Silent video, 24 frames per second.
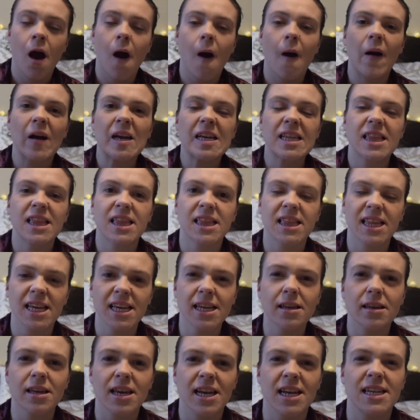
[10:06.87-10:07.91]
I
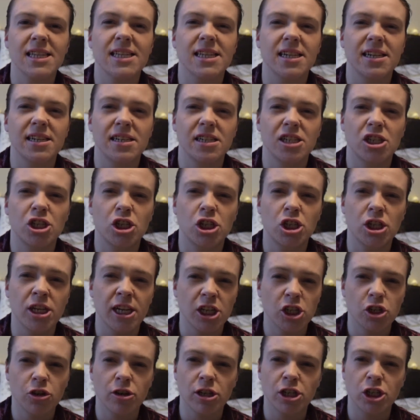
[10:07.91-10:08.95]
think it's
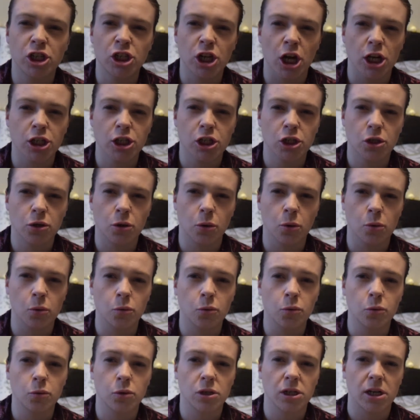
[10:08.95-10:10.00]
literally just
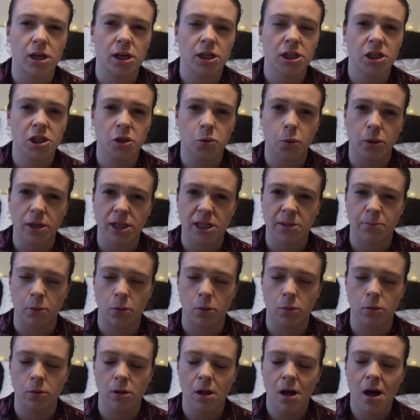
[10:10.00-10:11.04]
called a squeeze
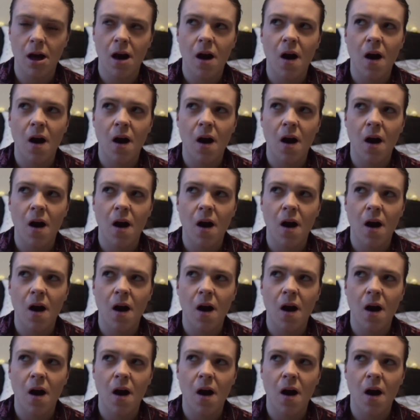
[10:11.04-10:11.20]
ball,